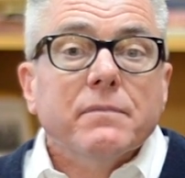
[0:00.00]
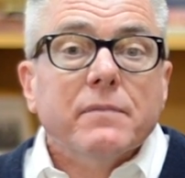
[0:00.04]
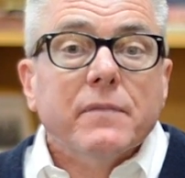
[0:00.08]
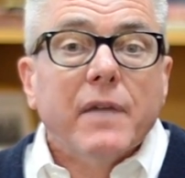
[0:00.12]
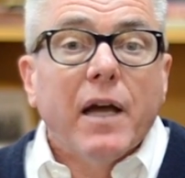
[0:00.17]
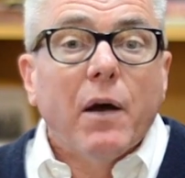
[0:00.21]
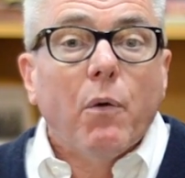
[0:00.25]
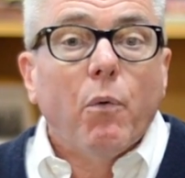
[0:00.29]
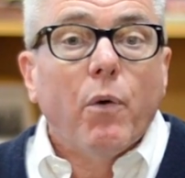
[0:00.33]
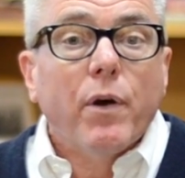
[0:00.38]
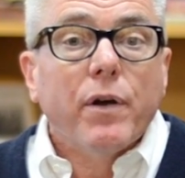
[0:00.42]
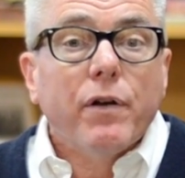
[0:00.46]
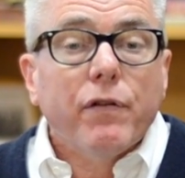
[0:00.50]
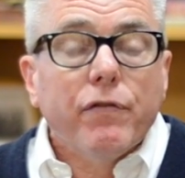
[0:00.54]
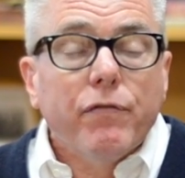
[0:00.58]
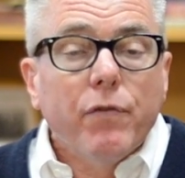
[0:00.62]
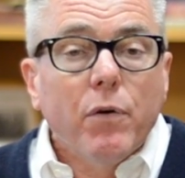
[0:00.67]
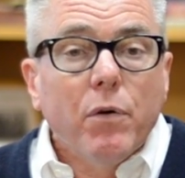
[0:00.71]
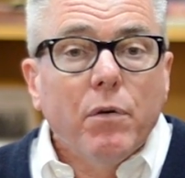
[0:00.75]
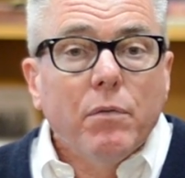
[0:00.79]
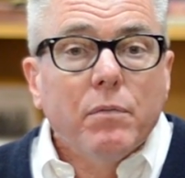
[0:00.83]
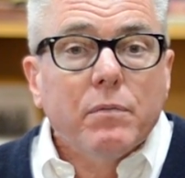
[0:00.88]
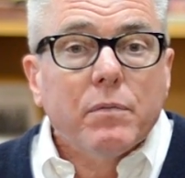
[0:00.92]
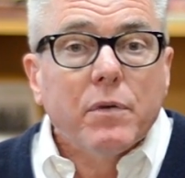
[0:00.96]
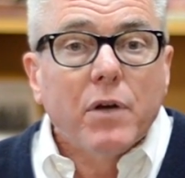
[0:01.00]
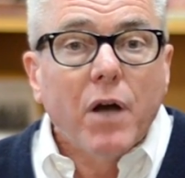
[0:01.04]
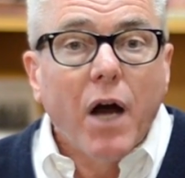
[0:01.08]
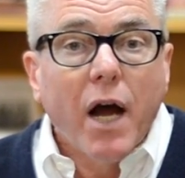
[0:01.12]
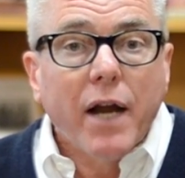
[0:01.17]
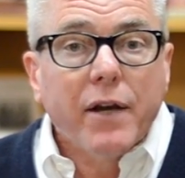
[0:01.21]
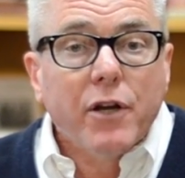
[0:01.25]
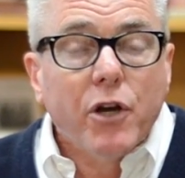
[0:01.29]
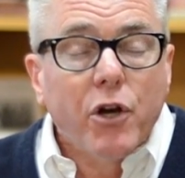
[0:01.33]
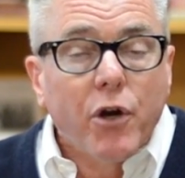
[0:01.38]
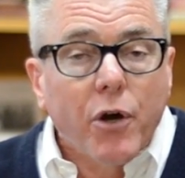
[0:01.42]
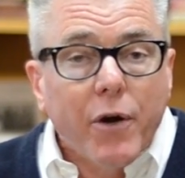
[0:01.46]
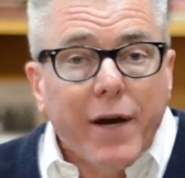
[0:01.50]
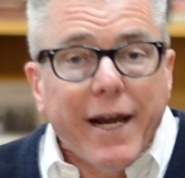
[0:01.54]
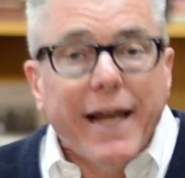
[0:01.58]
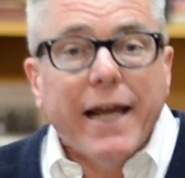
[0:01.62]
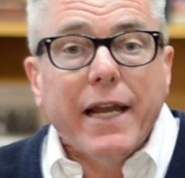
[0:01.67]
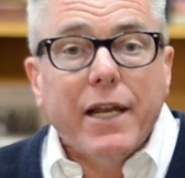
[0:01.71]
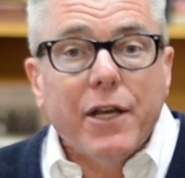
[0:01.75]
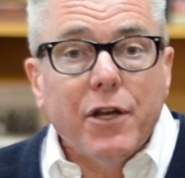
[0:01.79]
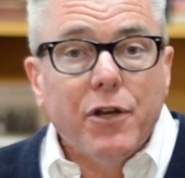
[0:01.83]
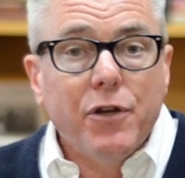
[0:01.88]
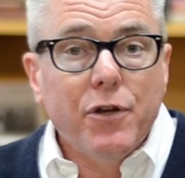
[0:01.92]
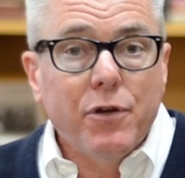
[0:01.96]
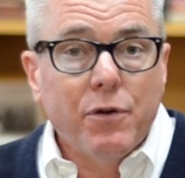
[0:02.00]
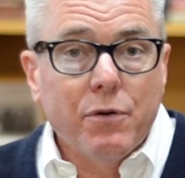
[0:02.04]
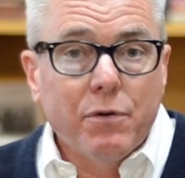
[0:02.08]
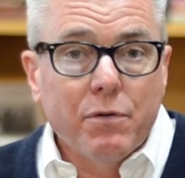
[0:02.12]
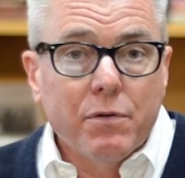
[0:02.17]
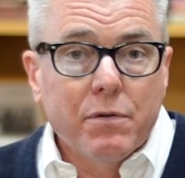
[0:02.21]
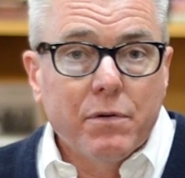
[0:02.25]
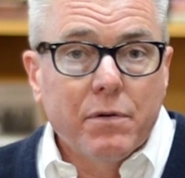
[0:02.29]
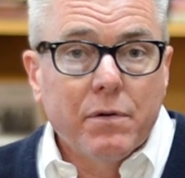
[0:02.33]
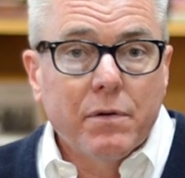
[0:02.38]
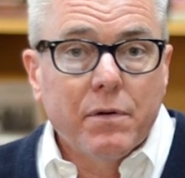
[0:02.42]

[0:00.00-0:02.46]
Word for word: Isn't that wonderful? God created you